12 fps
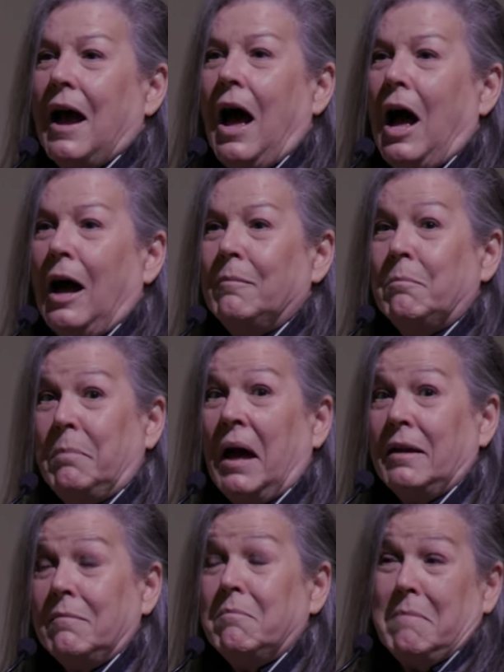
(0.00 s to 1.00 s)
uh,
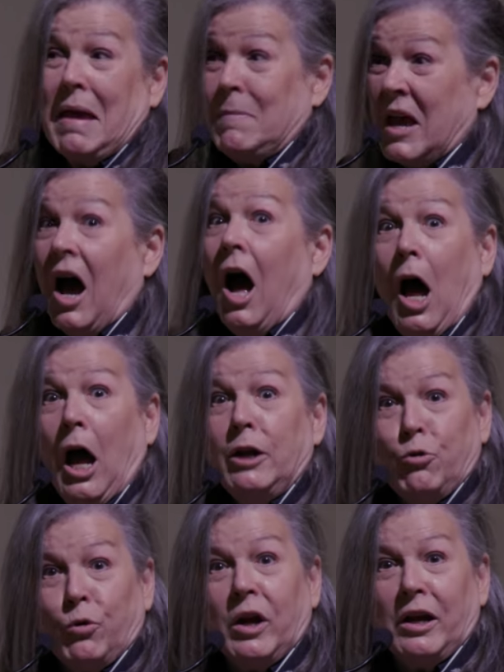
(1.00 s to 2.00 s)
but maybe a
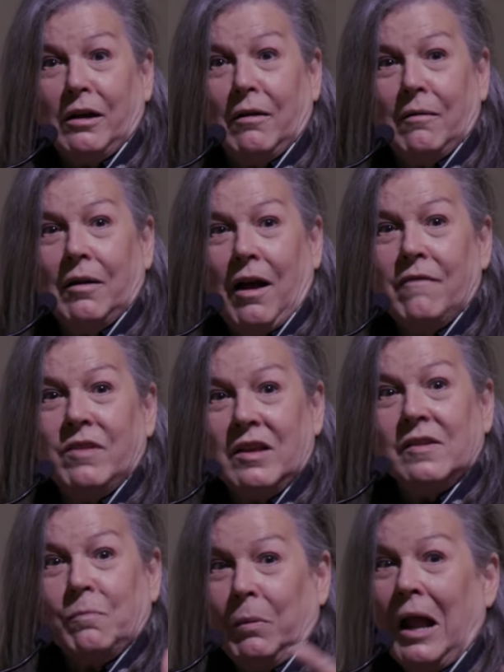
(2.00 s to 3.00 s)
hundred of
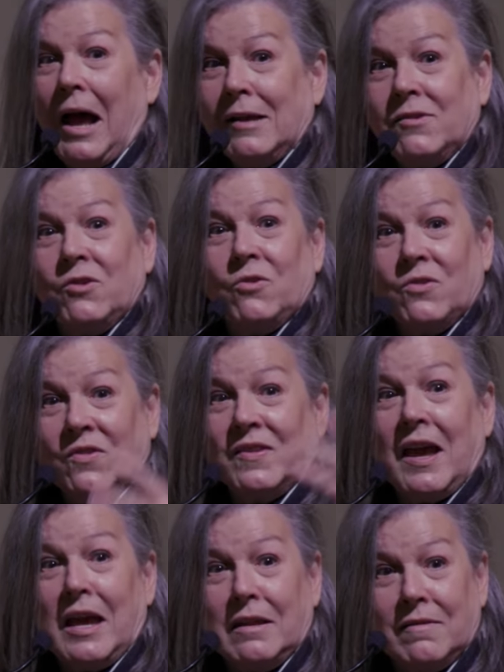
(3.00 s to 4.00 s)
these plaster
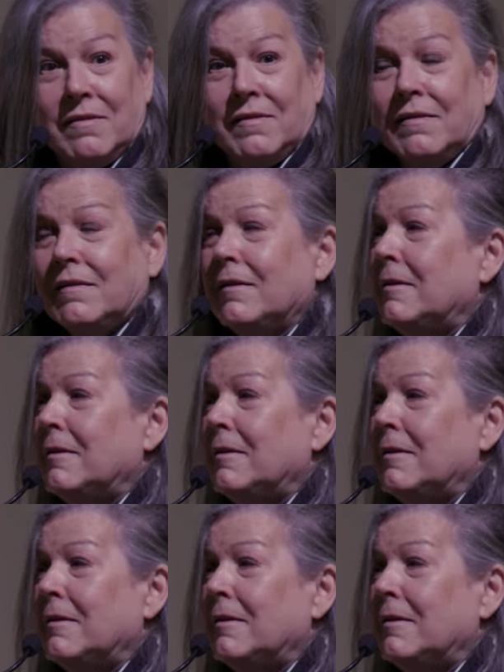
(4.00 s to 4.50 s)
saints